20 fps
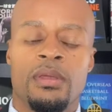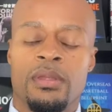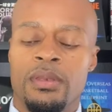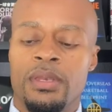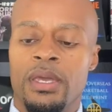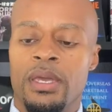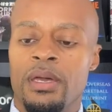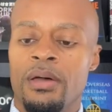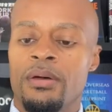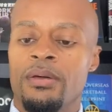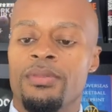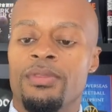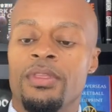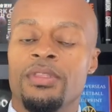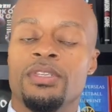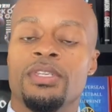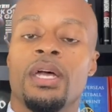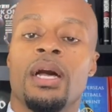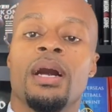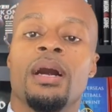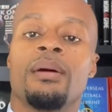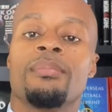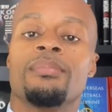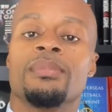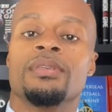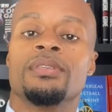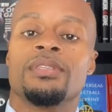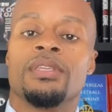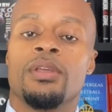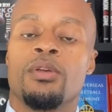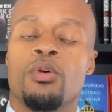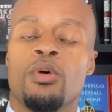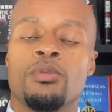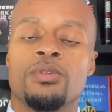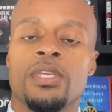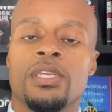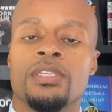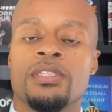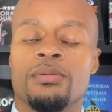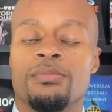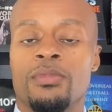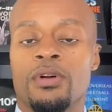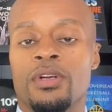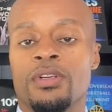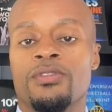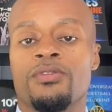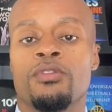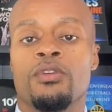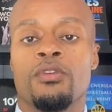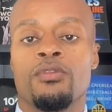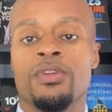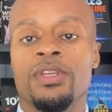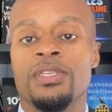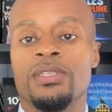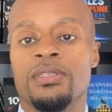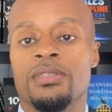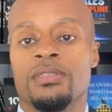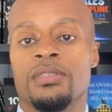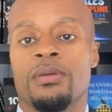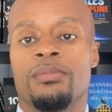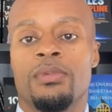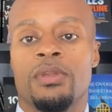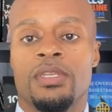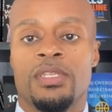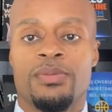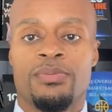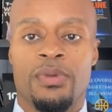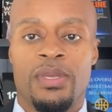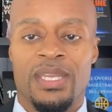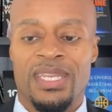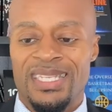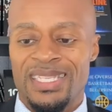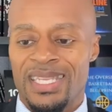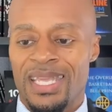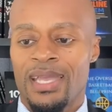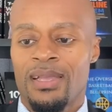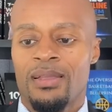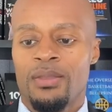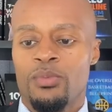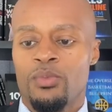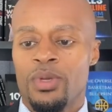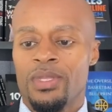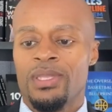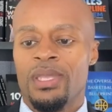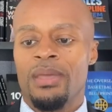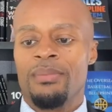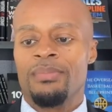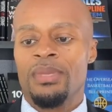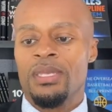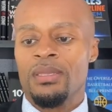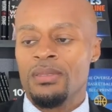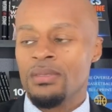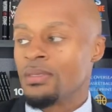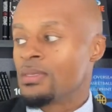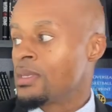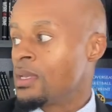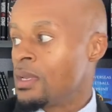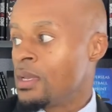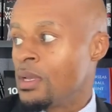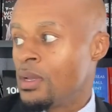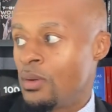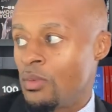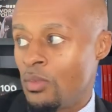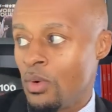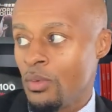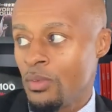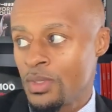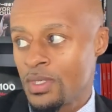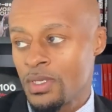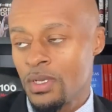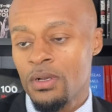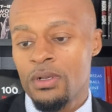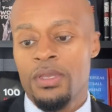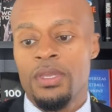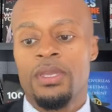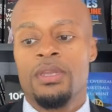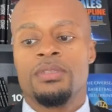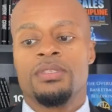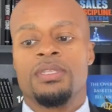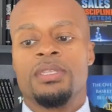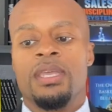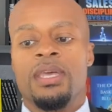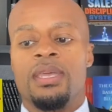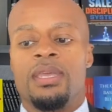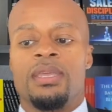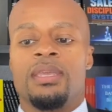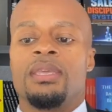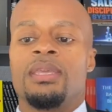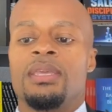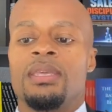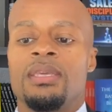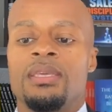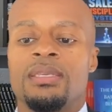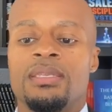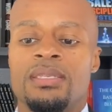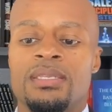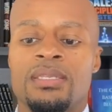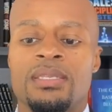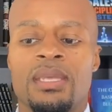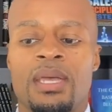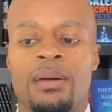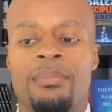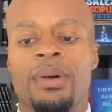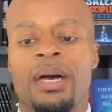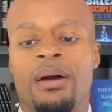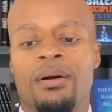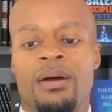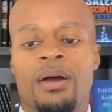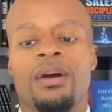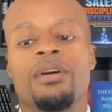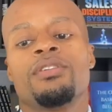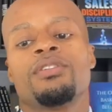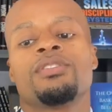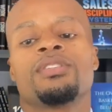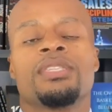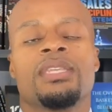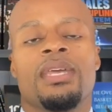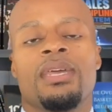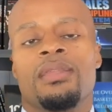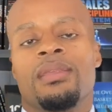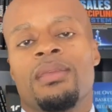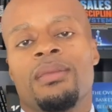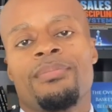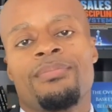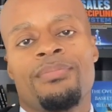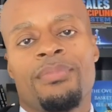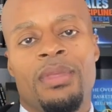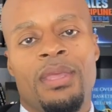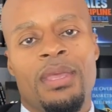Now, the job is in quotation marks for a reason, so I'm going to explain exactly what that means. What we're talking here today is about understanding